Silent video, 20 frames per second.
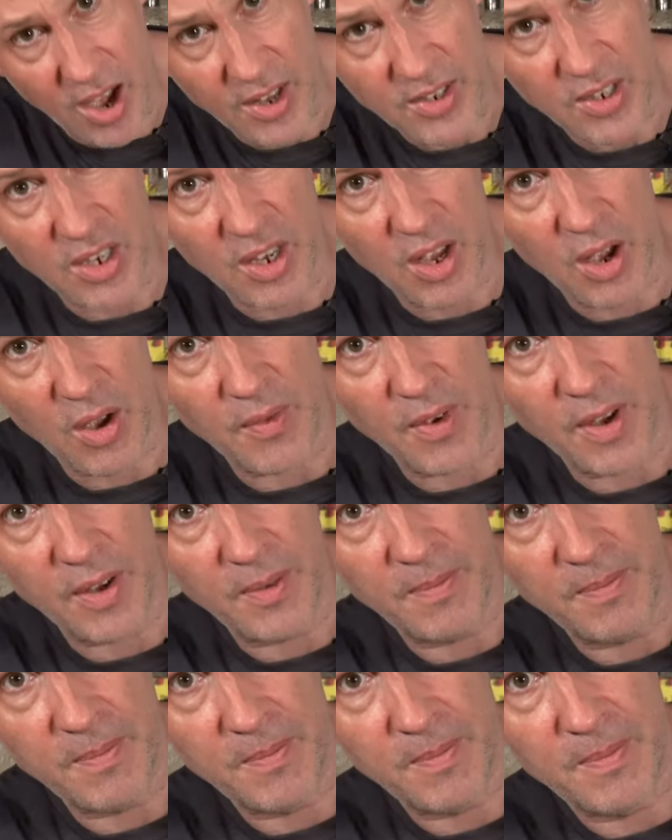icing over.
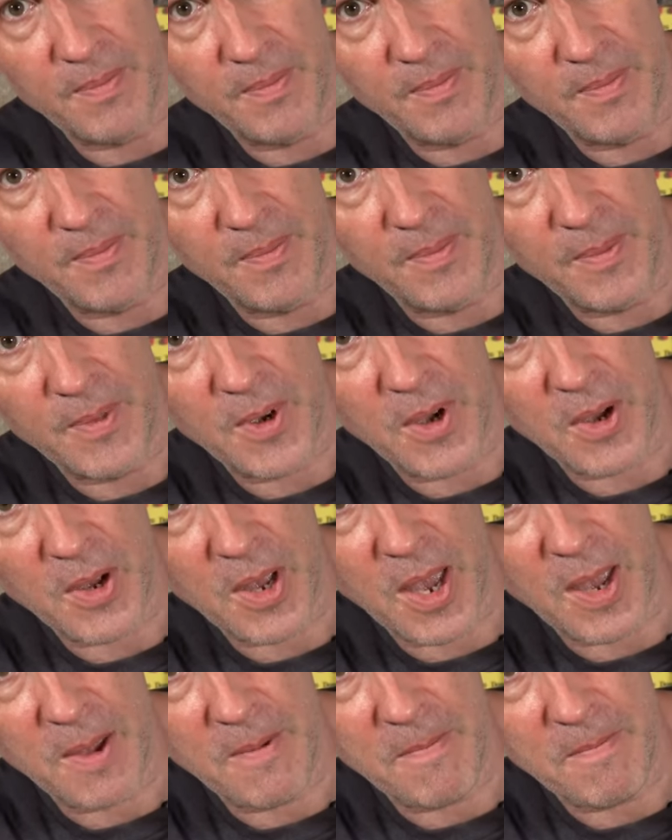
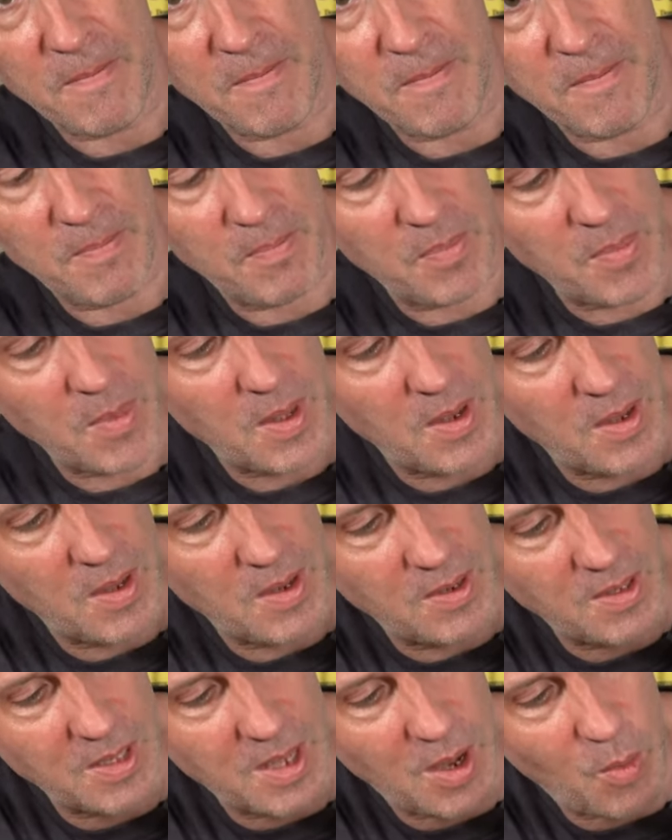Okay,
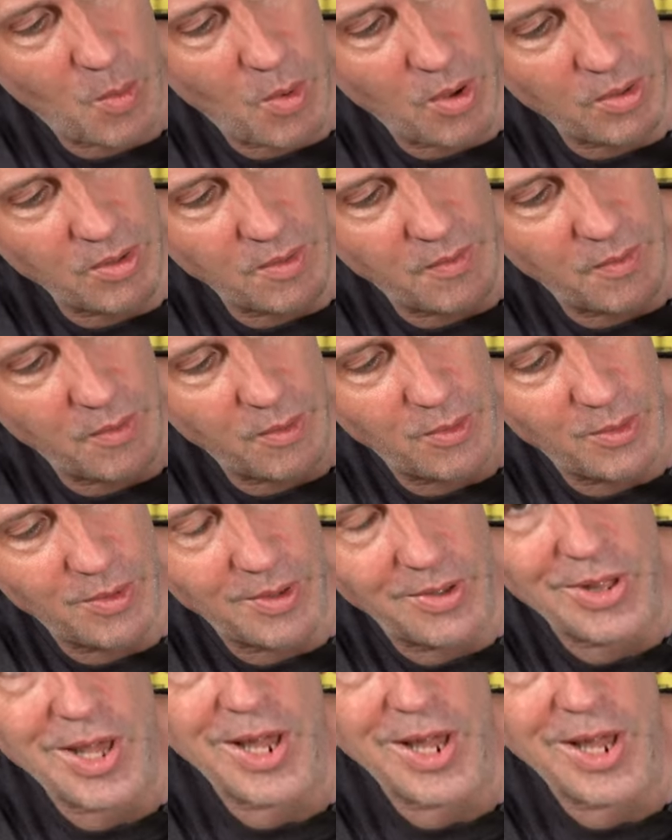isn't that wonderful? And